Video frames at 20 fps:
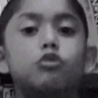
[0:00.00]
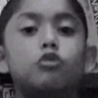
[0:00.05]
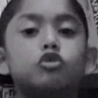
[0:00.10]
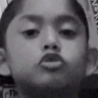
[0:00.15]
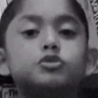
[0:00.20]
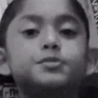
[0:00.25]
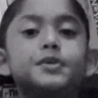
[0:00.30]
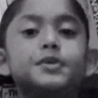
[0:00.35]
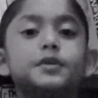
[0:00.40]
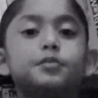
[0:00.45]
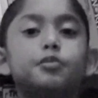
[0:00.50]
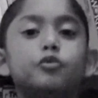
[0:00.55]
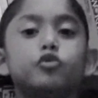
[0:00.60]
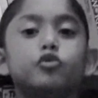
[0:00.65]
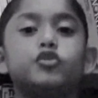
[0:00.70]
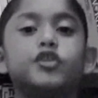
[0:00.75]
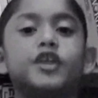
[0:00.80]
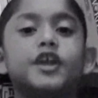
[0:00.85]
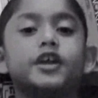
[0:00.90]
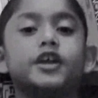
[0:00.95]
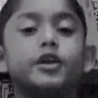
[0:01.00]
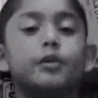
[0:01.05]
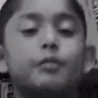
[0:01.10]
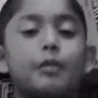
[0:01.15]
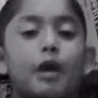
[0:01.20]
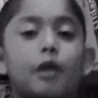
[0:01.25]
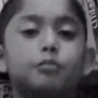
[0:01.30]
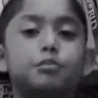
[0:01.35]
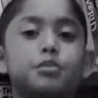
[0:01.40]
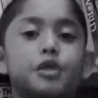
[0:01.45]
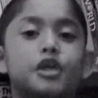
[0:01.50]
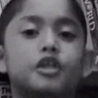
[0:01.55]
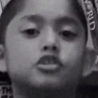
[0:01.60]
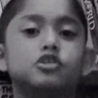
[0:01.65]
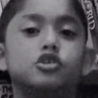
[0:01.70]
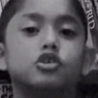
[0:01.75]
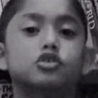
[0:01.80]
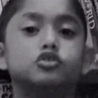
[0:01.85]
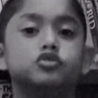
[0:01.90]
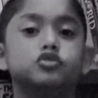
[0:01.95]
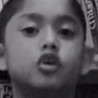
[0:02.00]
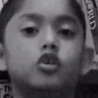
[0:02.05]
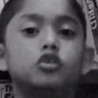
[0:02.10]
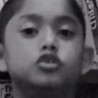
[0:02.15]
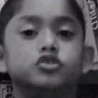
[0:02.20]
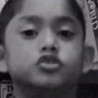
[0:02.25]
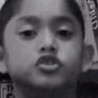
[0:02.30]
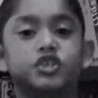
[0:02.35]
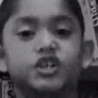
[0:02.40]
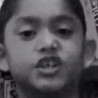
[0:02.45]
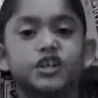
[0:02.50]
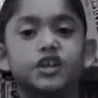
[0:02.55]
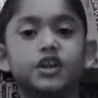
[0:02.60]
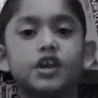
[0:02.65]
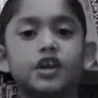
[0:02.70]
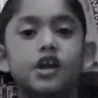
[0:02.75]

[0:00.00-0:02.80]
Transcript: most people think about paleontology,